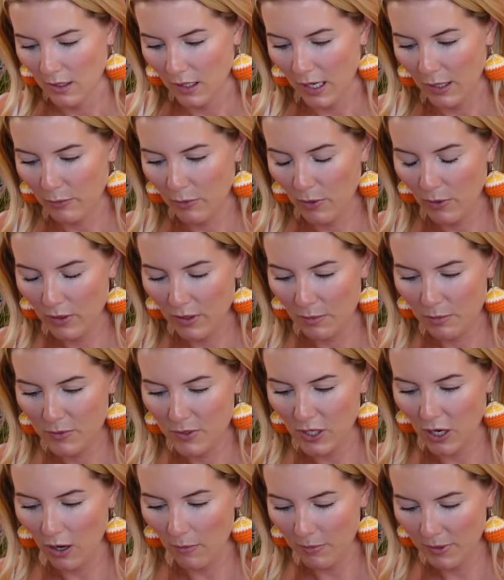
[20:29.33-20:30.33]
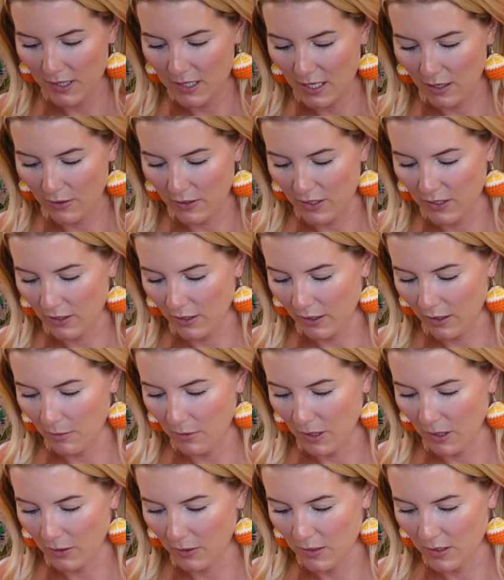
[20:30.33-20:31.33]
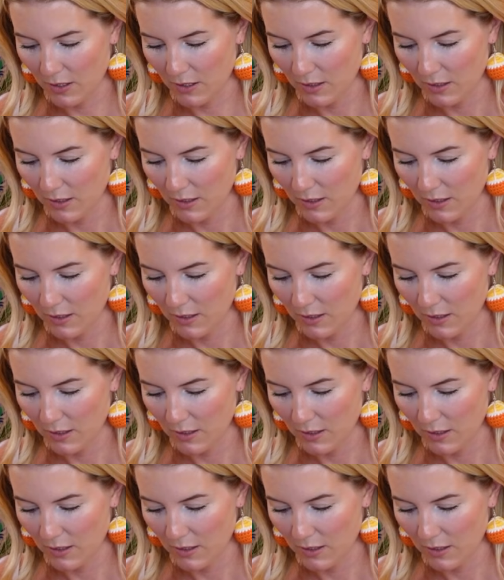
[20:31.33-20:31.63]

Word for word: I wrote a topic down to talk about.